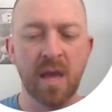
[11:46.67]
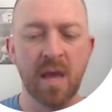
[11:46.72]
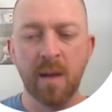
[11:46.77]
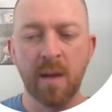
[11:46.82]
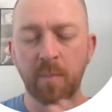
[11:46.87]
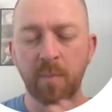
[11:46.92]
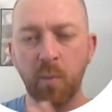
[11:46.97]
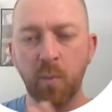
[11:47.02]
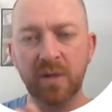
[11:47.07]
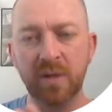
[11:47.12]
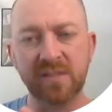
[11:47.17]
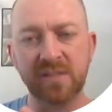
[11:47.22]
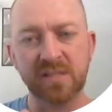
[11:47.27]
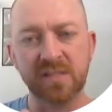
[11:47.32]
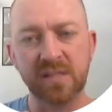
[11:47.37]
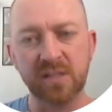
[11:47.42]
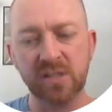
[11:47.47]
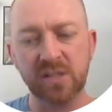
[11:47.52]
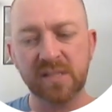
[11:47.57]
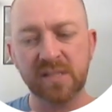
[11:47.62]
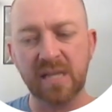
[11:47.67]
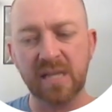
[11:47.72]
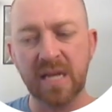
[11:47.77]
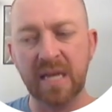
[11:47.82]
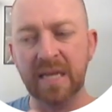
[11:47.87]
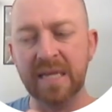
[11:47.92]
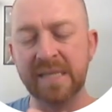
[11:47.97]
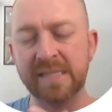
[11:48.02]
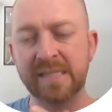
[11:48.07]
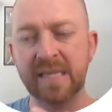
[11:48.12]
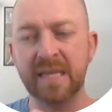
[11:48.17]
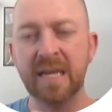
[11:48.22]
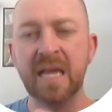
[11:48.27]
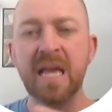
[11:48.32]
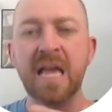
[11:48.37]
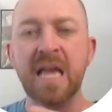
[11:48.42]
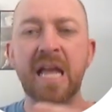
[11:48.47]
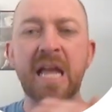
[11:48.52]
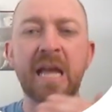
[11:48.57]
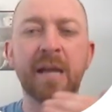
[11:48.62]
but what it's essentially saying is that
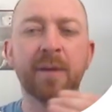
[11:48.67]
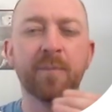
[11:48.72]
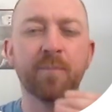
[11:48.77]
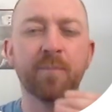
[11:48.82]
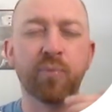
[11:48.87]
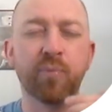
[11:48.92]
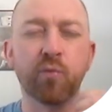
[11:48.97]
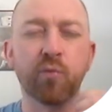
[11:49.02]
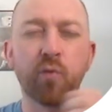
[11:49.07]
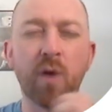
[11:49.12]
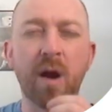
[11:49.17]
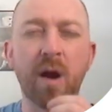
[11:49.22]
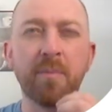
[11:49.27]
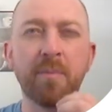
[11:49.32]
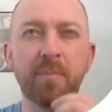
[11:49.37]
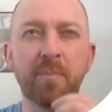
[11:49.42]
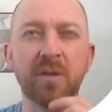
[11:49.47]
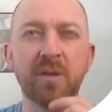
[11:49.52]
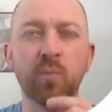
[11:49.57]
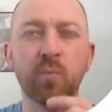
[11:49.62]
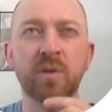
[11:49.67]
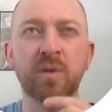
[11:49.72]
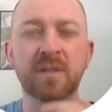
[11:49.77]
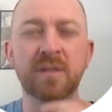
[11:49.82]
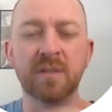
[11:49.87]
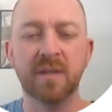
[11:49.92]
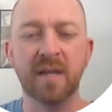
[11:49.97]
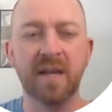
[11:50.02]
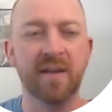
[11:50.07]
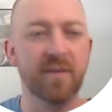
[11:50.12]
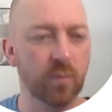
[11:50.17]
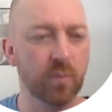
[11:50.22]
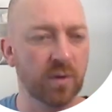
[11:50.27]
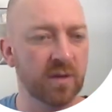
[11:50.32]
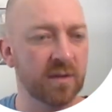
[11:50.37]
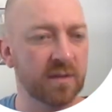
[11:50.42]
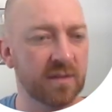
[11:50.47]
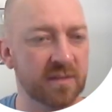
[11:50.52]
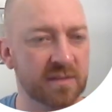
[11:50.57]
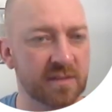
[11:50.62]
it probably wouldn't have, well,
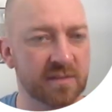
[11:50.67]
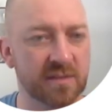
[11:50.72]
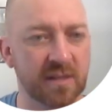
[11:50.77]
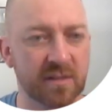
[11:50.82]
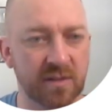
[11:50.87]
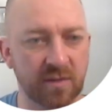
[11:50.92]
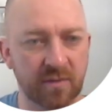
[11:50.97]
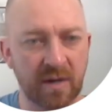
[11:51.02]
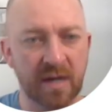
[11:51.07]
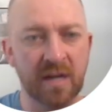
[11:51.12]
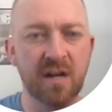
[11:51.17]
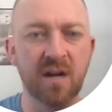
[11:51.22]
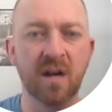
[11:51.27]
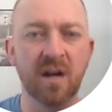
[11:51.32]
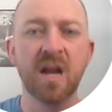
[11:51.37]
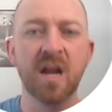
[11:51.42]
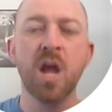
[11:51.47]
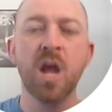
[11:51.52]
it's essentially right here.